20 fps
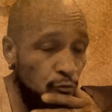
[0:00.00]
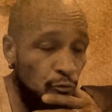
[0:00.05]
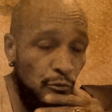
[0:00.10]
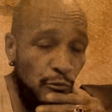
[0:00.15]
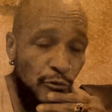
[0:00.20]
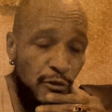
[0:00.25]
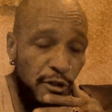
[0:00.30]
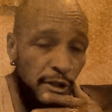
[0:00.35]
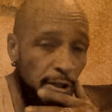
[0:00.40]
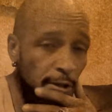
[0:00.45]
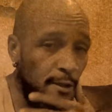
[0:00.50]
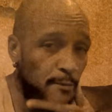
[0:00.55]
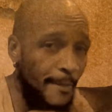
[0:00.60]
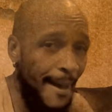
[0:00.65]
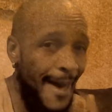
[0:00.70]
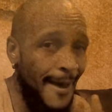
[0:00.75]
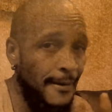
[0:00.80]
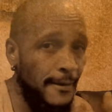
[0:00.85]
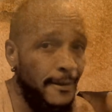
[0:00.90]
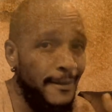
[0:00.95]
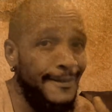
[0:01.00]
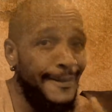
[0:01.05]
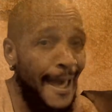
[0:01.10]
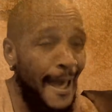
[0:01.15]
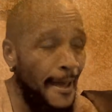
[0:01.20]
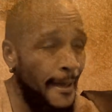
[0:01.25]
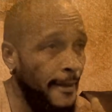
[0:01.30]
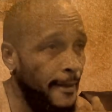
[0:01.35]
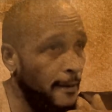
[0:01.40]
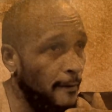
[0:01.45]
you see us battling in that
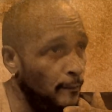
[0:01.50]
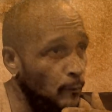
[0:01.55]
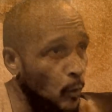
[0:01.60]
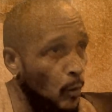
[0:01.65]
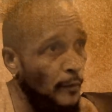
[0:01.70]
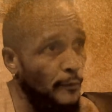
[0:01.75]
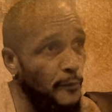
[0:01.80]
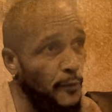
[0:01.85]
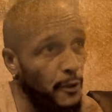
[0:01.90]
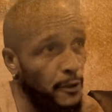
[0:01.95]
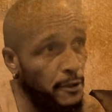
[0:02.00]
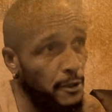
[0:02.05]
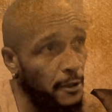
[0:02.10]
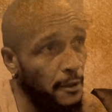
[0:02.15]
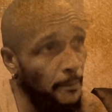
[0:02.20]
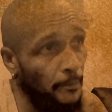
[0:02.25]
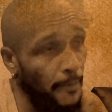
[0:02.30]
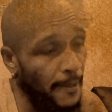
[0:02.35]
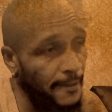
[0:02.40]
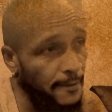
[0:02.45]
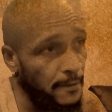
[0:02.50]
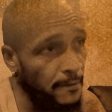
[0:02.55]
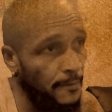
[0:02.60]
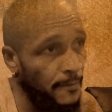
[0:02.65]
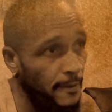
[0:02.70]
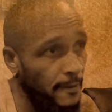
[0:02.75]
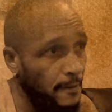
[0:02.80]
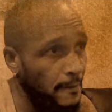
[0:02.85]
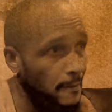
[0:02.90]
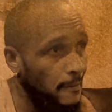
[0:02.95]
84 footage in the basement.
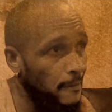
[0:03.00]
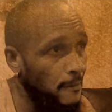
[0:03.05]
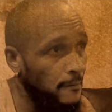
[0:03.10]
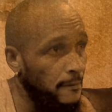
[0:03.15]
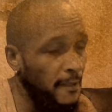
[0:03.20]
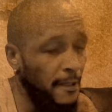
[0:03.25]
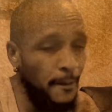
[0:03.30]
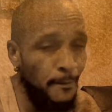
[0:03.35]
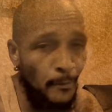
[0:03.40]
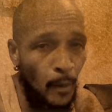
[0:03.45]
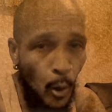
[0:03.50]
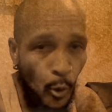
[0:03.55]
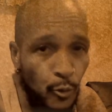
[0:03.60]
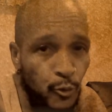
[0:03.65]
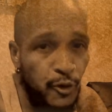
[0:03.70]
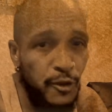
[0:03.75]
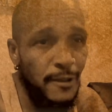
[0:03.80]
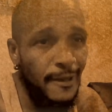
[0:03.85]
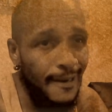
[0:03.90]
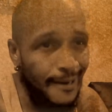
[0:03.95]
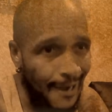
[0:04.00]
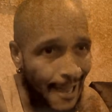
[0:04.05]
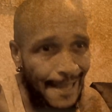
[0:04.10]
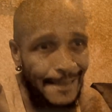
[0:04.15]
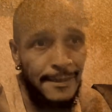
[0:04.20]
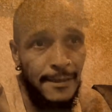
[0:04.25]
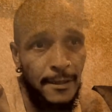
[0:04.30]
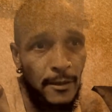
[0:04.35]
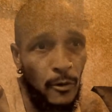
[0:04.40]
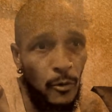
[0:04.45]
The most
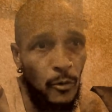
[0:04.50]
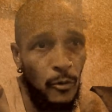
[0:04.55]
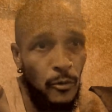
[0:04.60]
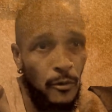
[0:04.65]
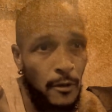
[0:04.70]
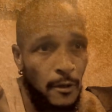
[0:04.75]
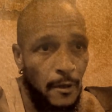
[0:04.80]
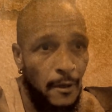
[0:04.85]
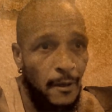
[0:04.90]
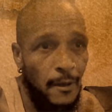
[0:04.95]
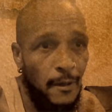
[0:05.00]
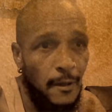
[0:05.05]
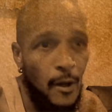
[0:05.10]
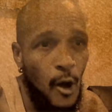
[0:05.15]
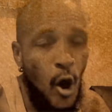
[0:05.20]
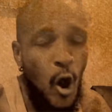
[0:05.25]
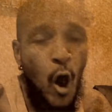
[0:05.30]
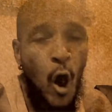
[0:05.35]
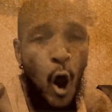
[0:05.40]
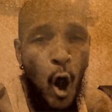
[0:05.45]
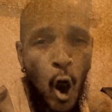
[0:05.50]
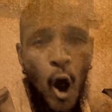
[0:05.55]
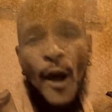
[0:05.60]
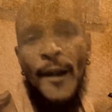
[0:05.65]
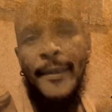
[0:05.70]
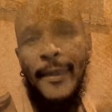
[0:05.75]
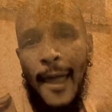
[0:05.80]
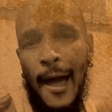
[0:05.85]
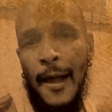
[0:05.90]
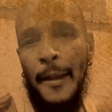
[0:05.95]
classical
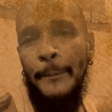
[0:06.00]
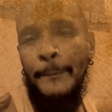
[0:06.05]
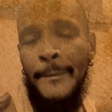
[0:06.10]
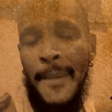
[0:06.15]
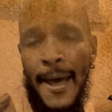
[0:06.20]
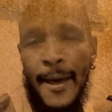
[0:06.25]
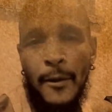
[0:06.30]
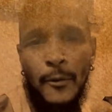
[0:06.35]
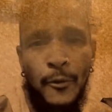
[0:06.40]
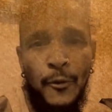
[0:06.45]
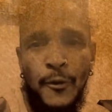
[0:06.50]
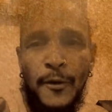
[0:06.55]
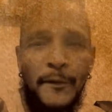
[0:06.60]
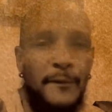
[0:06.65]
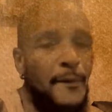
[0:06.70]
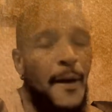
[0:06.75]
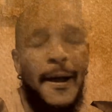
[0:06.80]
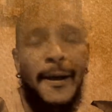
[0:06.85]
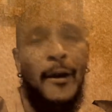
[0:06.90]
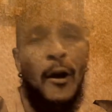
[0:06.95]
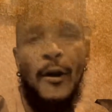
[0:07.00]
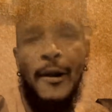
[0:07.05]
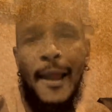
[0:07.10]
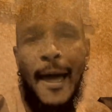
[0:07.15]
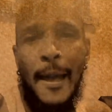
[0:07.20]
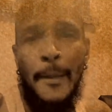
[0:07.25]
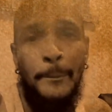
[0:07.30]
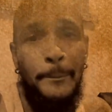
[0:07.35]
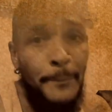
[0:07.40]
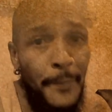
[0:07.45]
online battle you could find
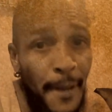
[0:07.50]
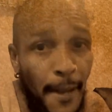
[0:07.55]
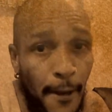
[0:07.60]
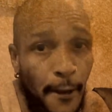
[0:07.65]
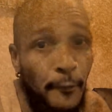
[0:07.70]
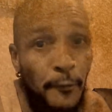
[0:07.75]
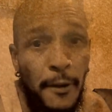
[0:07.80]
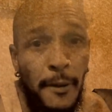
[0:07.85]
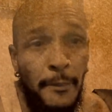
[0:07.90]
online, period,